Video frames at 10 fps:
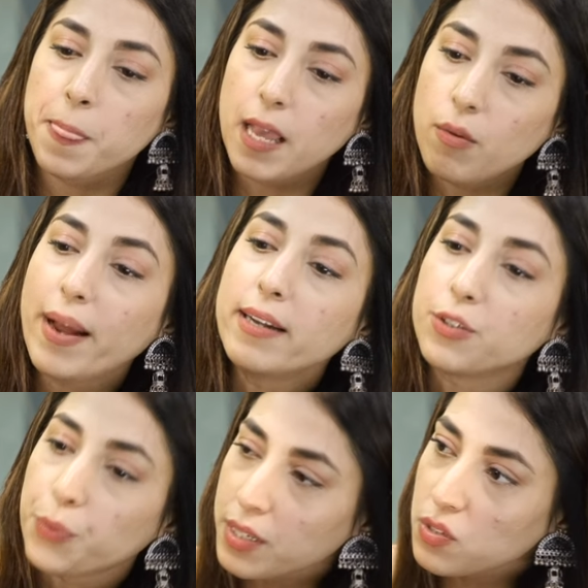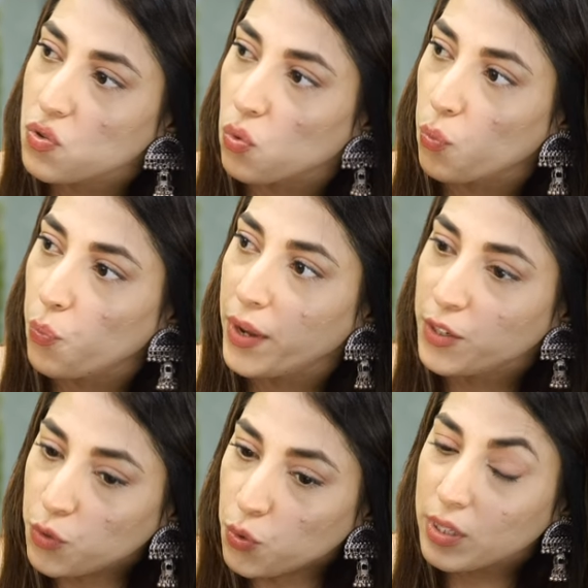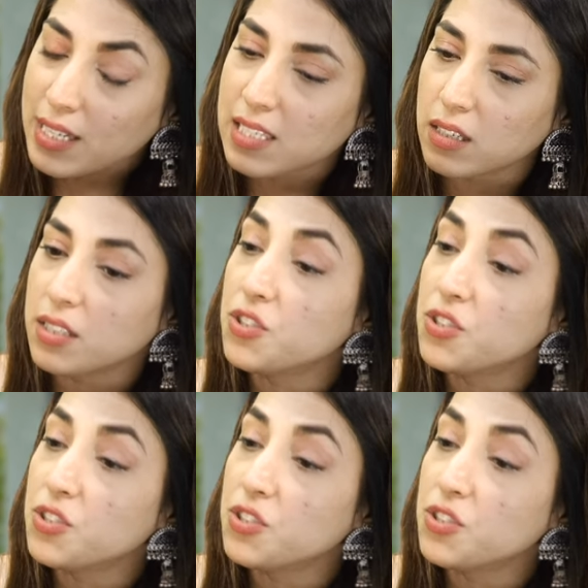And while doing so, when you know there's certain